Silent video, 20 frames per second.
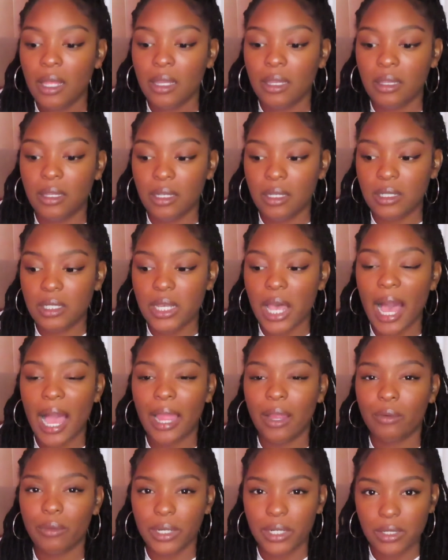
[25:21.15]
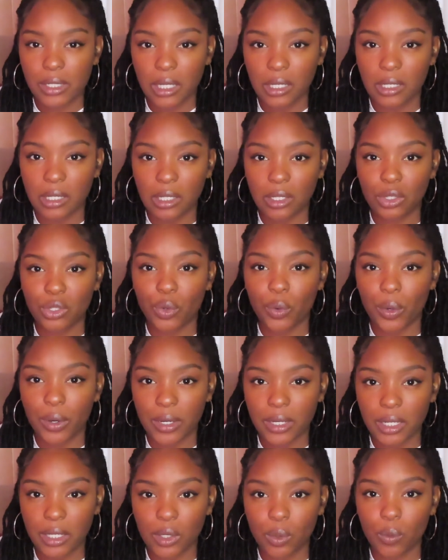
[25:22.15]
the tyrant, the
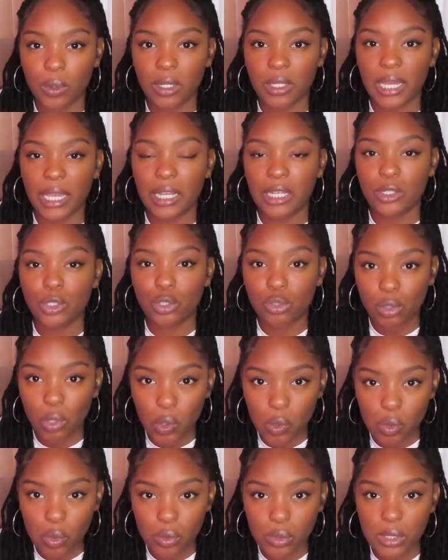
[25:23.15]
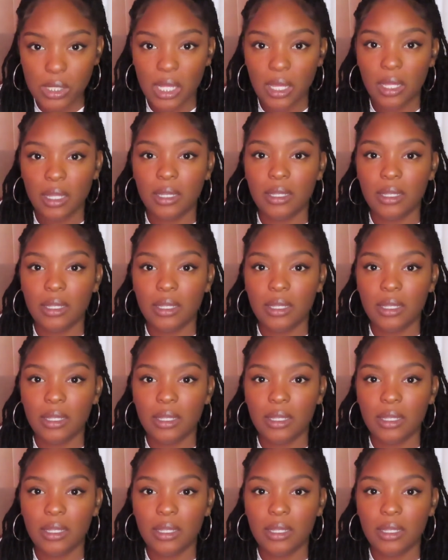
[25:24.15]
authority, the one that controls